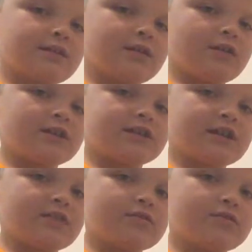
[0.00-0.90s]
You can
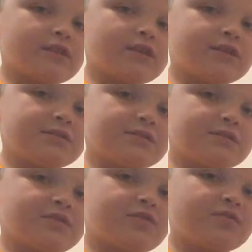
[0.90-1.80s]
tell who it is.
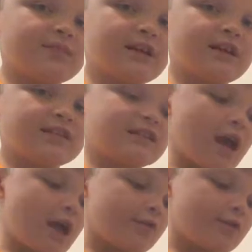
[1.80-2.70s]
Two buttons.
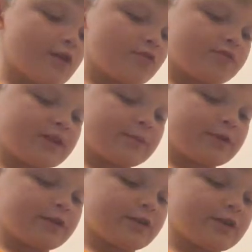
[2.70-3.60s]
I don't know if
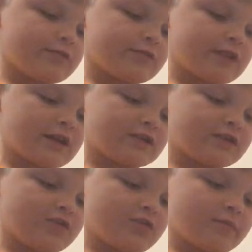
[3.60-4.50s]
Nightmarionne even has
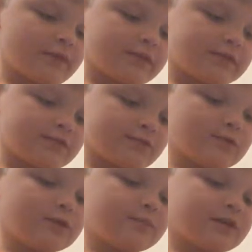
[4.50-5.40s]
two buttons or
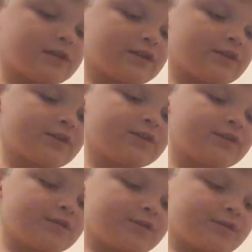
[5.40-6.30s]
one button or
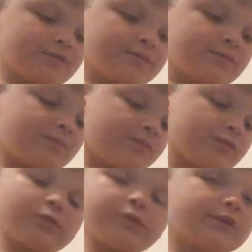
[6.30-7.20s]

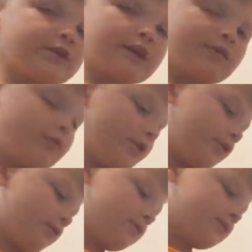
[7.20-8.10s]
three. I don't
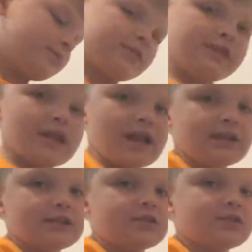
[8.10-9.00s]
know, but yeah,
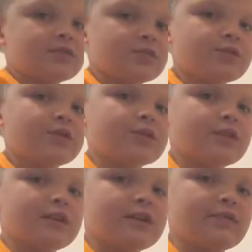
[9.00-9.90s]
that's all you're
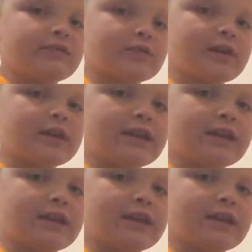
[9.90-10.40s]
going to get for right